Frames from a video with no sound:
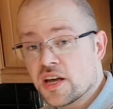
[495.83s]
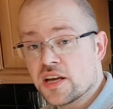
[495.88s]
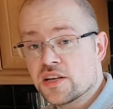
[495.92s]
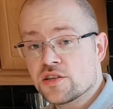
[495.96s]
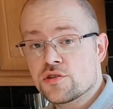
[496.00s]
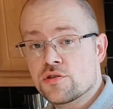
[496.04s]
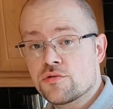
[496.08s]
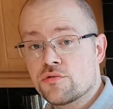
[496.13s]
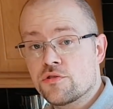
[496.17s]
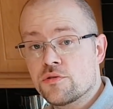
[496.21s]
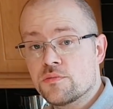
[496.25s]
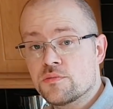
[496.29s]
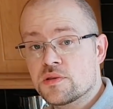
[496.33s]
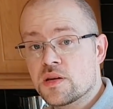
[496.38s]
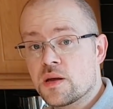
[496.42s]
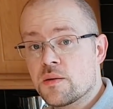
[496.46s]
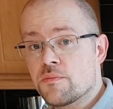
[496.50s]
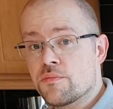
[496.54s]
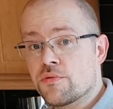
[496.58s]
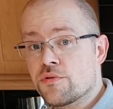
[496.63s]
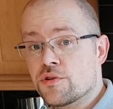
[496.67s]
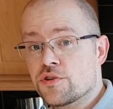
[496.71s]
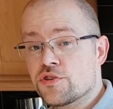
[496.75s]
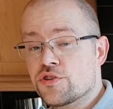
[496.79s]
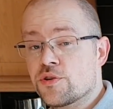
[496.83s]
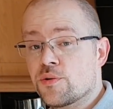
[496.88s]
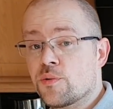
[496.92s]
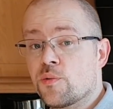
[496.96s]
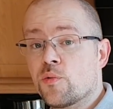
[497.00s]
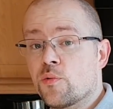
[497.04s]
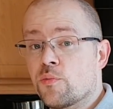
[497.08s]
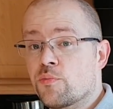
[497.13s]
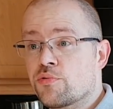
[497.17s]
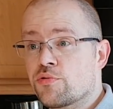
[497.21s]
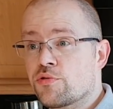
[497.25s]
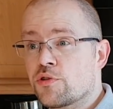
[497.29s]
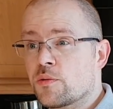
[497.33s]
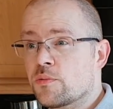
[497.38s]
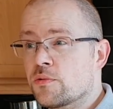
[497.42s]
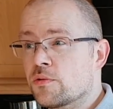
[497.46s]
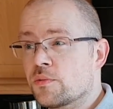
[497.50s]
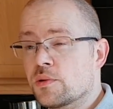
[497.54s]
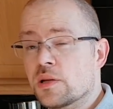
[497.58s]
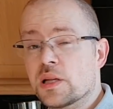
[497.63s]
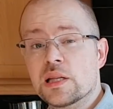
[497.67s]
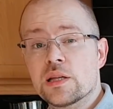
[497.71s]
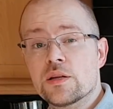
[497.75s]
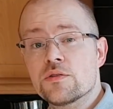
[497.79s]
gets to room temperature, it will
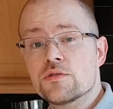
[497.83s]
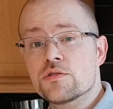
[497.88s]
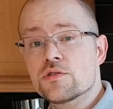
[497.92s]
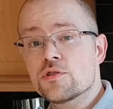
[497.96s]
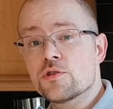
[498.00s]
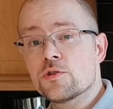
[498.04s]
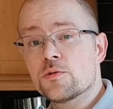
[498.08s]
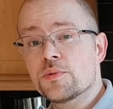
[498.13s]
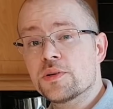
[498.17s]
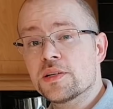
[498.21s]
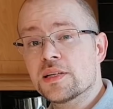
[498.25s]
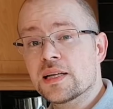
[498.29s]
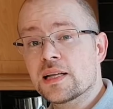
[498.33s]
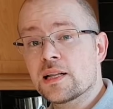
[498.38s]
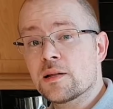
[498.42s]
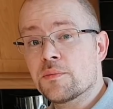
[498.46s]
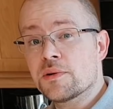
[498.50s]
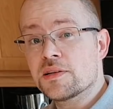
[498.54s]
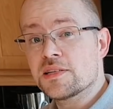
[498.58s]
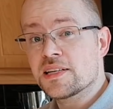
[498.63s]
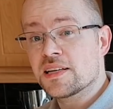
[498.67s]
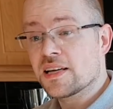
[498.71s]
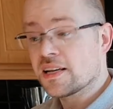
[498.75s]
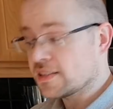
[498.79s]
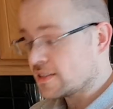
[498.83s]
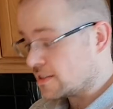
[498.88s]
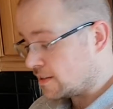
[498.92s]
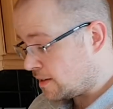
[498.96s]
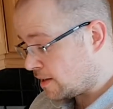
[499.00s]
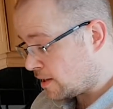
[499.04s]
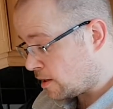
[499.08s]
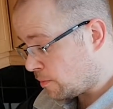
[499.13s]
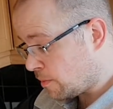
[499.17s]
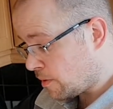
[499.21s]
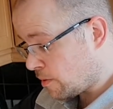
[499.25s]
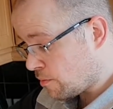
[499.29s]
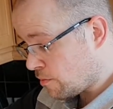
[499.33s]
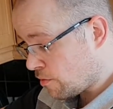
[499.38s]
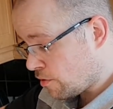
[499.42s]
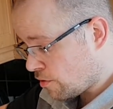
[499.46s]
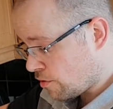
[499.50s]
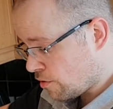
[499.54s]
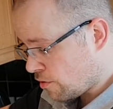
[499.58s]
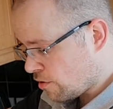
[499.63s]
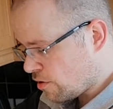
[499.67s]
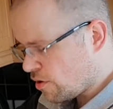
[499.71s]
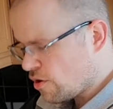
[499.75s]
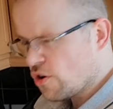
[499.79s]
probably loosen up a little bit and gets a little bit
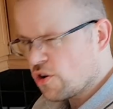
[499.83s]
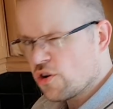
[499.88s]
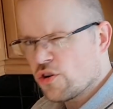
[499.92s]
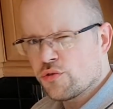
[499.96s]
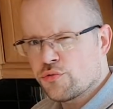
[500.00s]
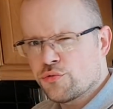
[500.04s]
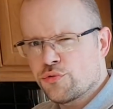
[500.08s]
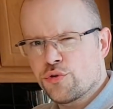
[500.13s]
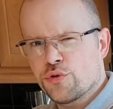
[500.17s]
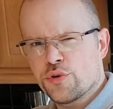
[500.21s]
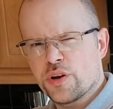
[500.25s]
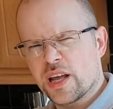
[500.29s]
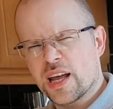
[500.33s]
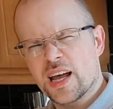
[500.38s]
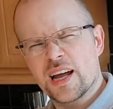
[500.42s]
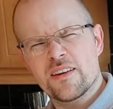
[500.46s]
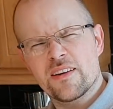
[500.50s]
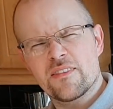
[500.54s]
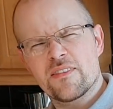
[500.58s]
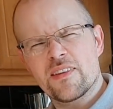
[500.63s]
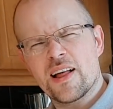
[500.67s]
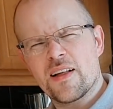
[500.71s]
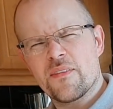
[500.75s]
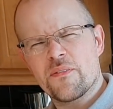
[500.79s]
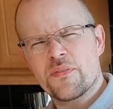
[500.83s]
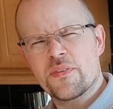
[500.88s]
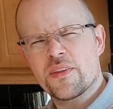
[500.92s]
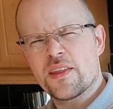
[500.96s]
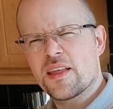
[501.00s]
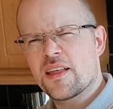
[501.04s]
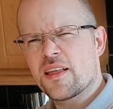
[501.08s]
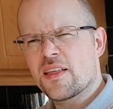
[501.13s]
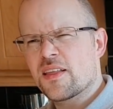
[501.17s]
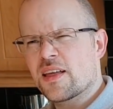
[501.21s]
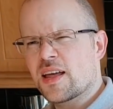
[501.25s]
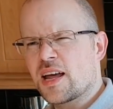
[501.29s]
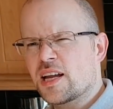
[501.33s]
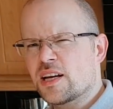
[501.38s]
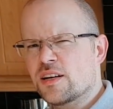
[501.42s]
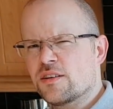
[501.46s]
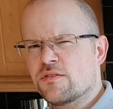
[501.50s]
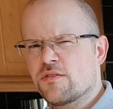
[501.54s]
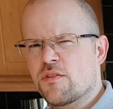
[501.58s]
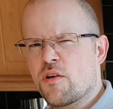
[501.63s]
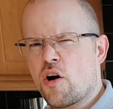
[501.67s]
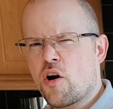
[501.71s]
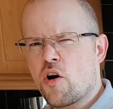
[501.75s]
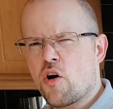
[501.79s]
more runny, kind of
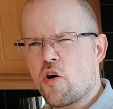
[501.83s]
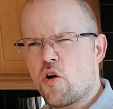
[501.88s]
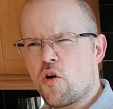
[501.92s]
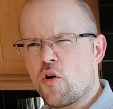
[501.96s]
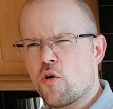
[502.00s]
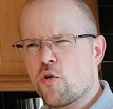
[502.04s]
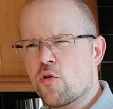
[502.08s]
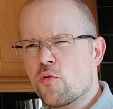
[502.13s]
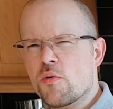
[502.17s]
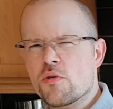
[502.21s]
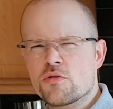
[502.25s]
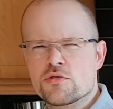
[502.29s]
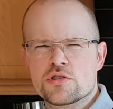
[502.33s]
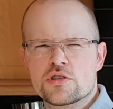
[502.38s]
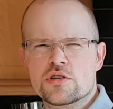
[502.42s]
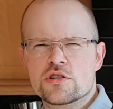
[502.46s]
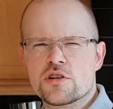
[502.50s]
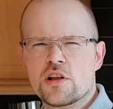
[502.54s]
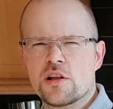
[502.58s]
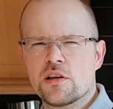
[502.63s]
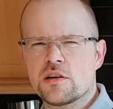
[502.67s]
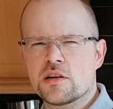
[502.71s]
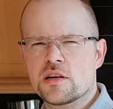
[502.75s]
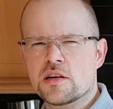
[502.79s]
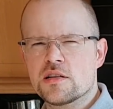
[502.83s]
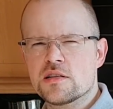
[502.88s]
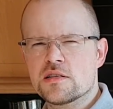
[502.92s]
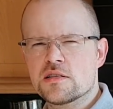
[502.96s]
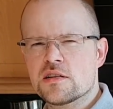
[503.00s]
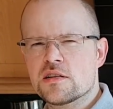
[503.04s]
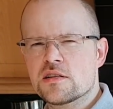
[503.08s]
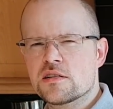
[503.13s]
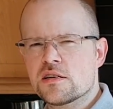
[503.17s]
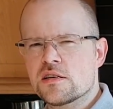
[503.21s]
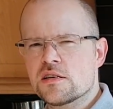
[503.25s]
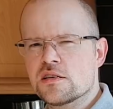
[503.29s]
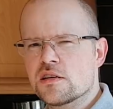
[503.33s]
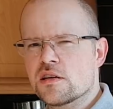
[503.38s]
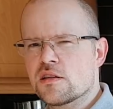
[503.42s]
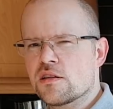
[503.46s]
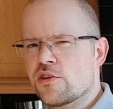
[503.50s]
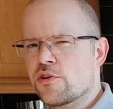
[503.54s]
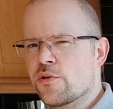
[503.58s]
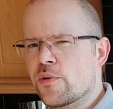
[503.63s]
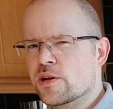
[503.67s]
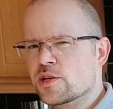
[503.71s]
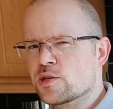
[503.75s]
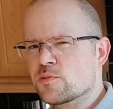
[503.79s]
almost solid consistency that
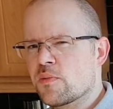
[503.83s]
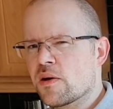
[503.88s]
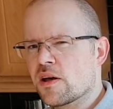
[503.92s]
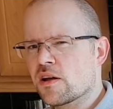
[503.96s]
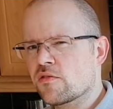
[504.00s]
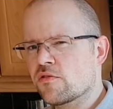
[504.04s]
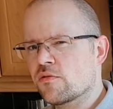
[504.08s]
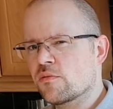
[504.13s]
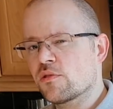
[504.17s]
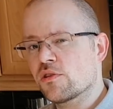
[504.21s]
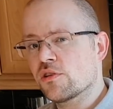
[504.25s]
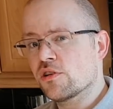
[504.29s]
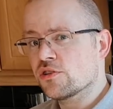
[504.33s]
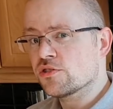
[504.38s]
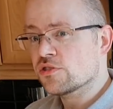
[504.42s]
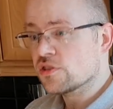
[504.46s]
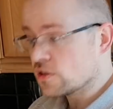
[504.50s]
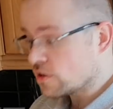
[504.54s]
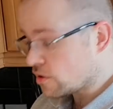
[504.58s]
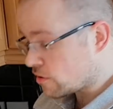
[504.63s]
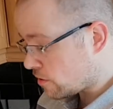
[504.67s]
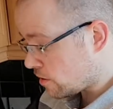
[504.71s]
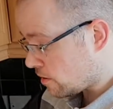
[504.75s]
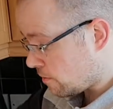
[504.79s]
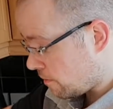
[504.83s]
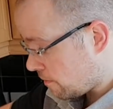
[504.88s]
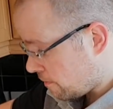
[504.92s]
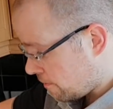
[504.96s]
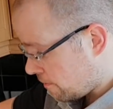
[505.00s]
you expect from clotted cream.